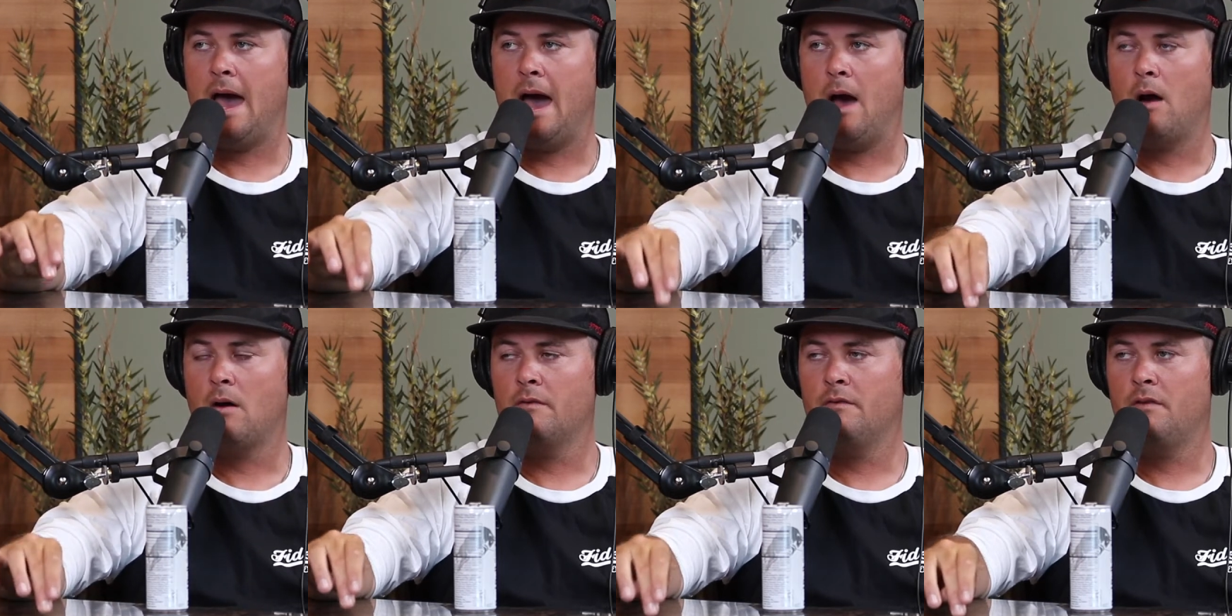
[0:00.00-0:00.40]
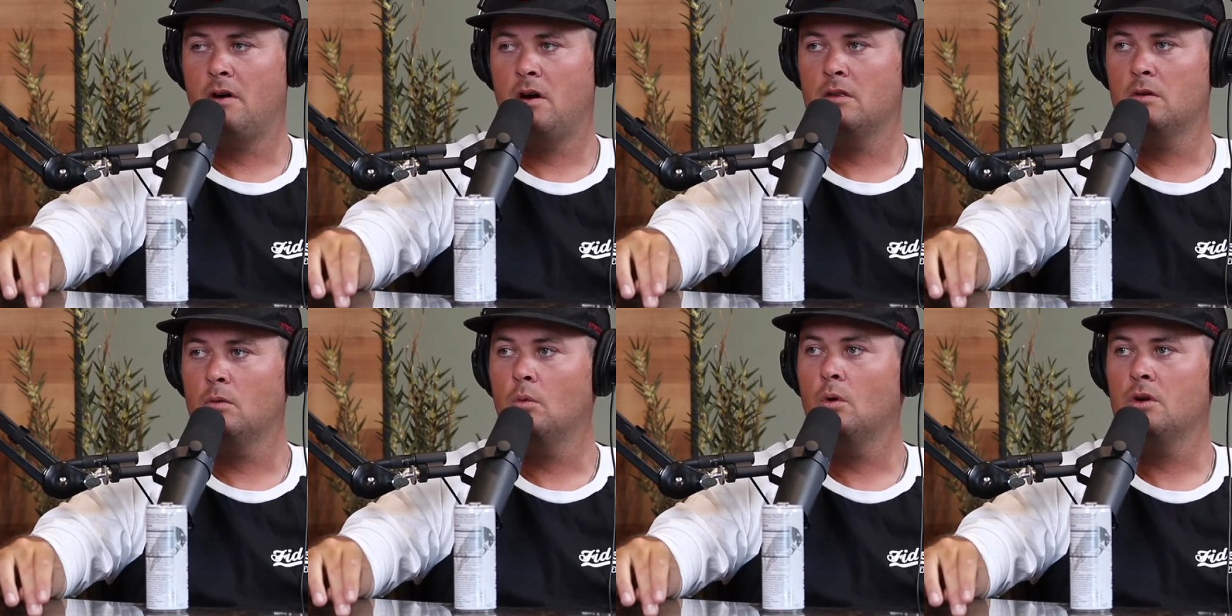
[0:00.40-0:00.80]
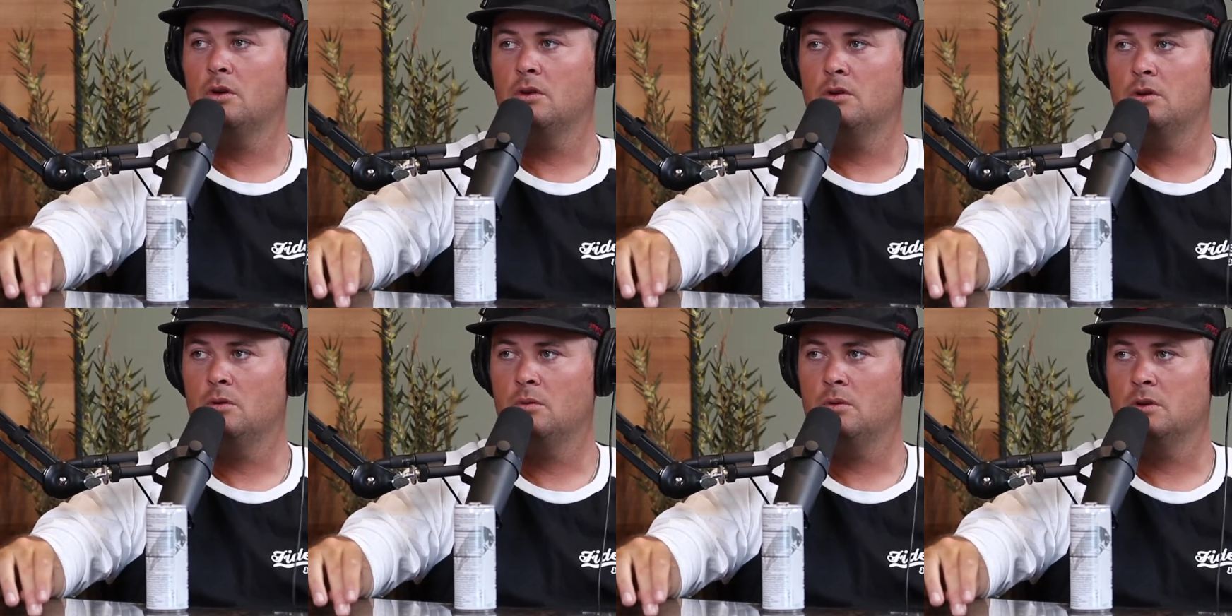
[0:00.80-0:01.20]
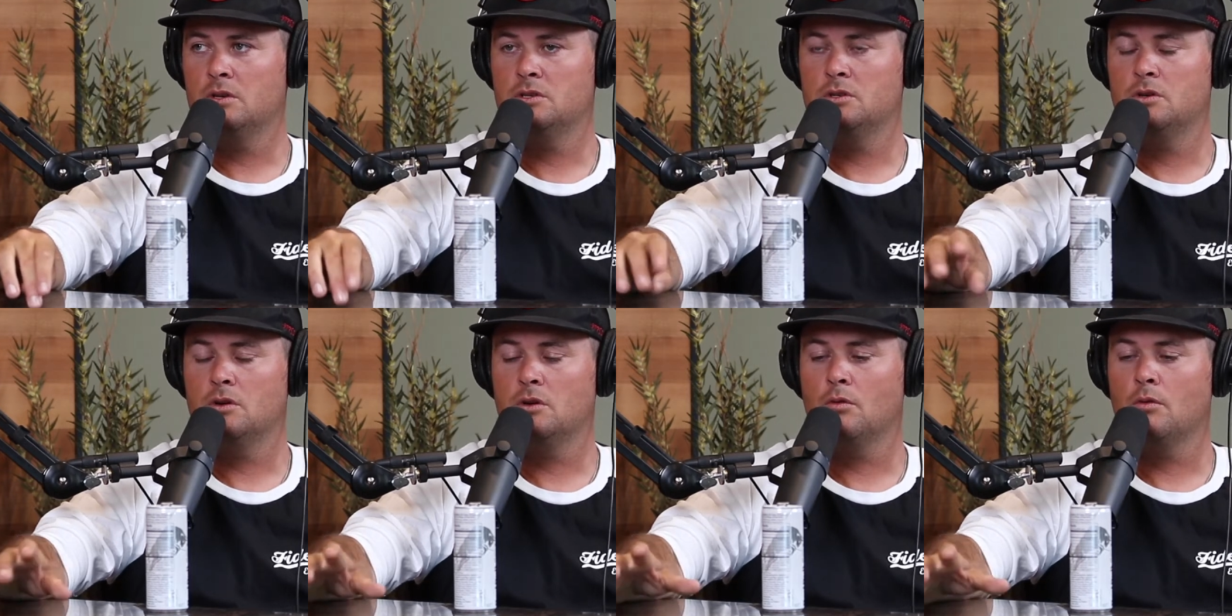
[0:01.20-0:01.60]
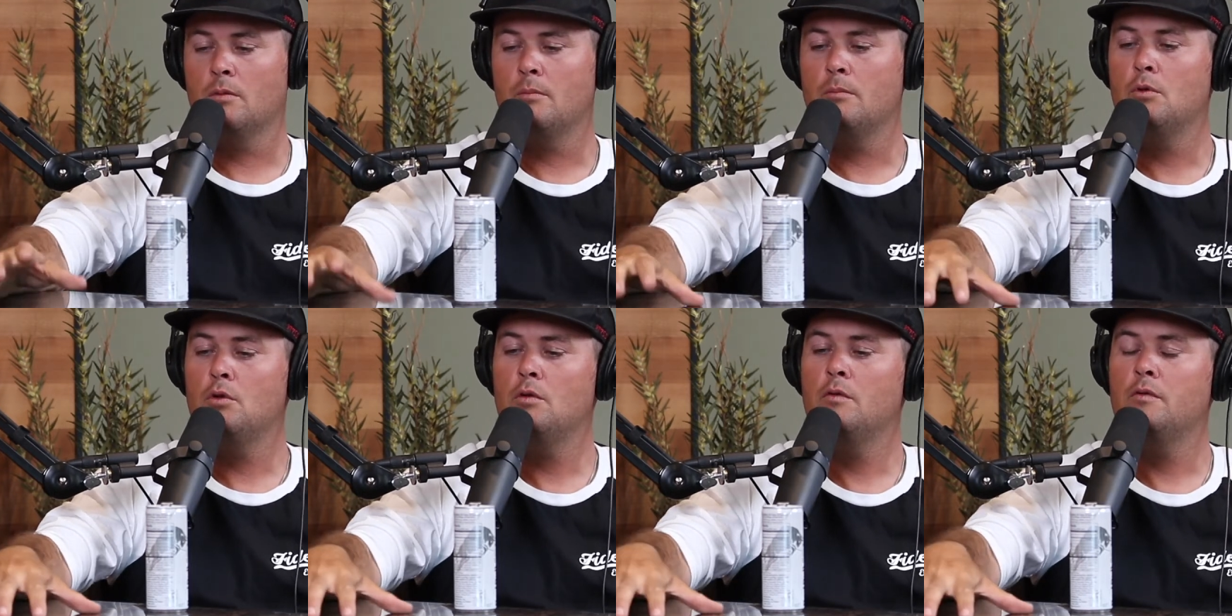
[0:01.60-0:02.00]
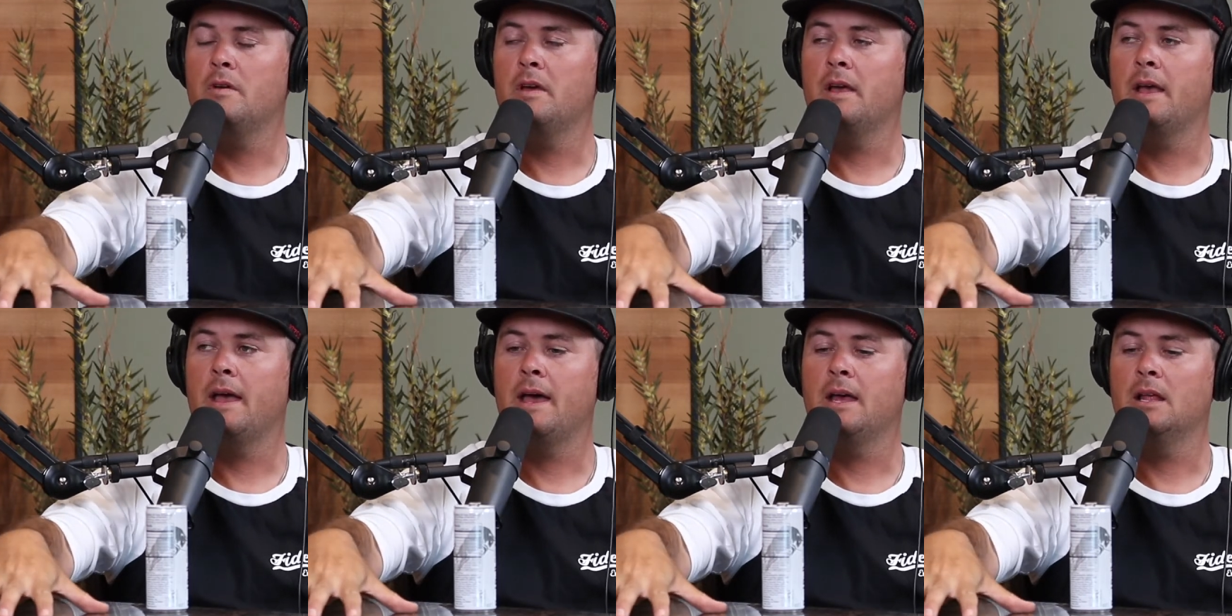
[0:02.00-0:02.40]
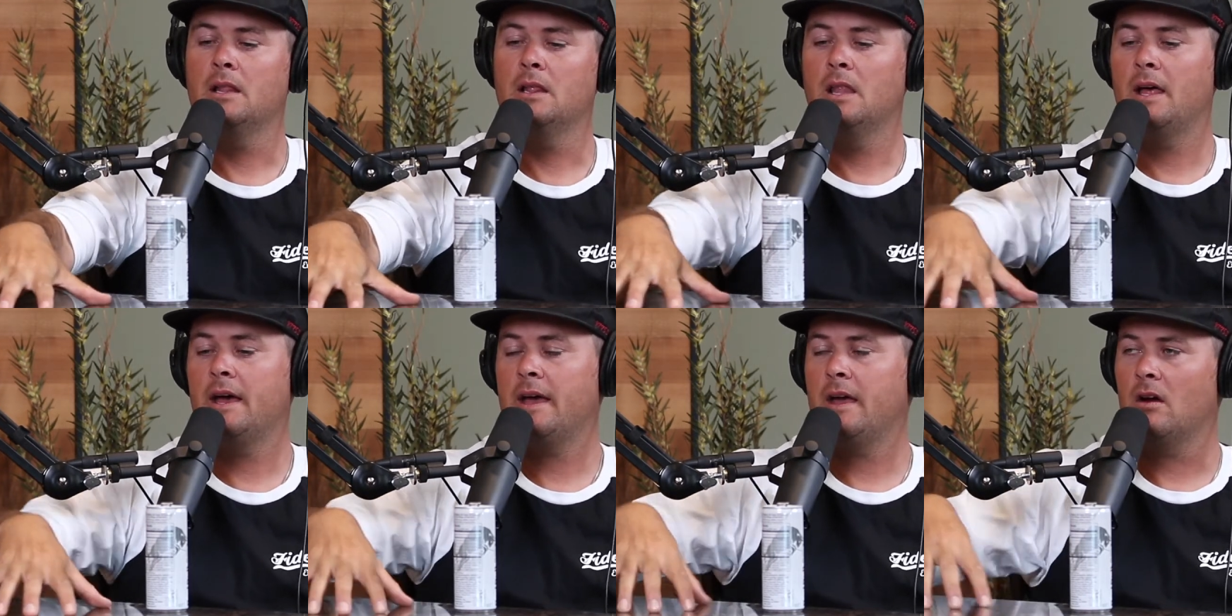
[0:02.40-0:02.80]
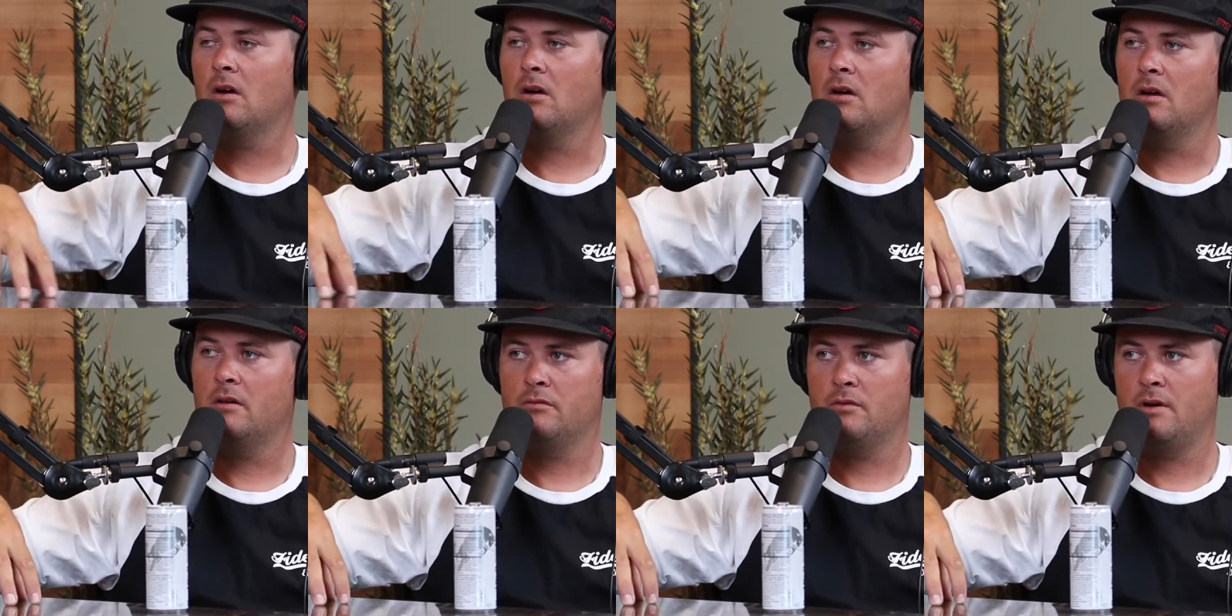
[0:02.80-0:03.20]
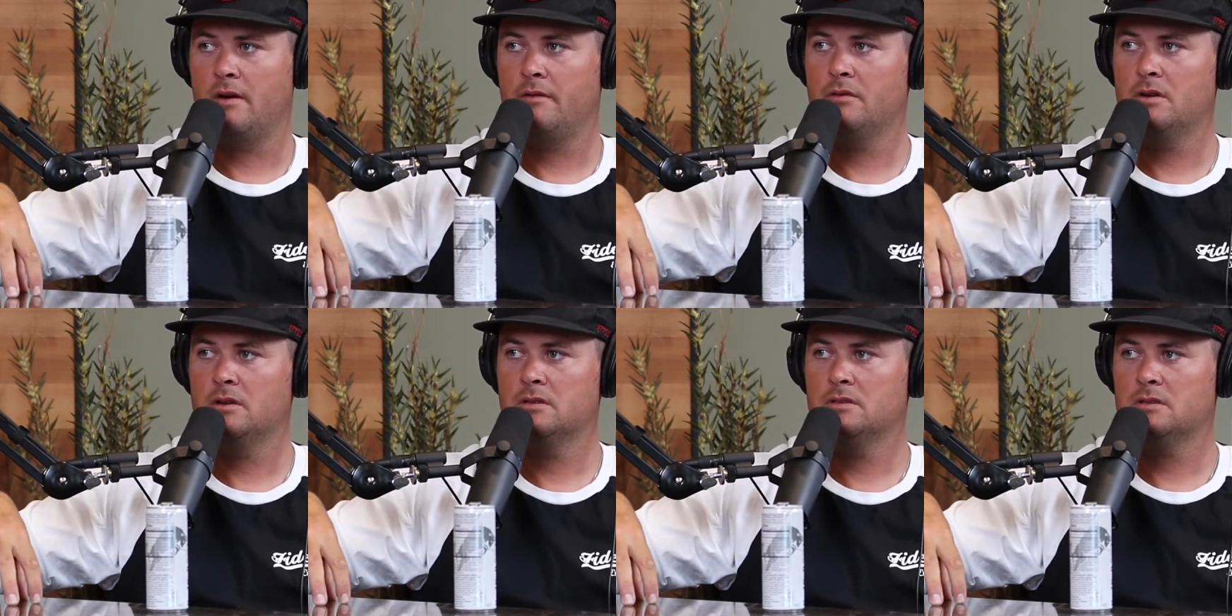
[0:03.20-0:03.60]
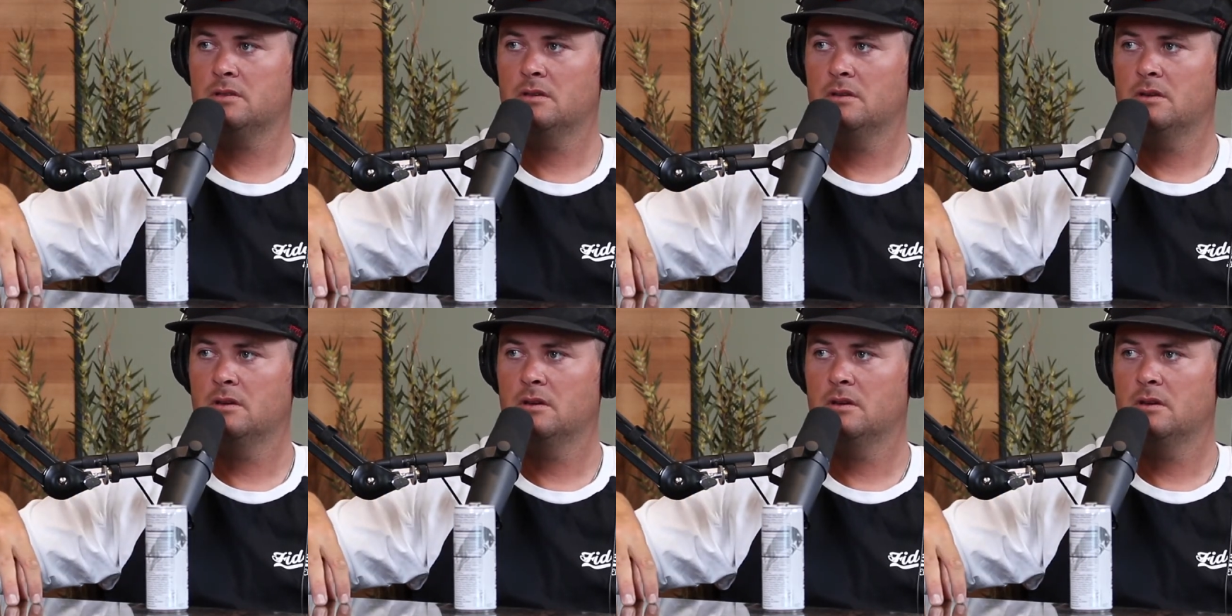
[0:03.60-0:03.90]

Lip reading: our Father, what you're doing is you're removing a layer of reverence.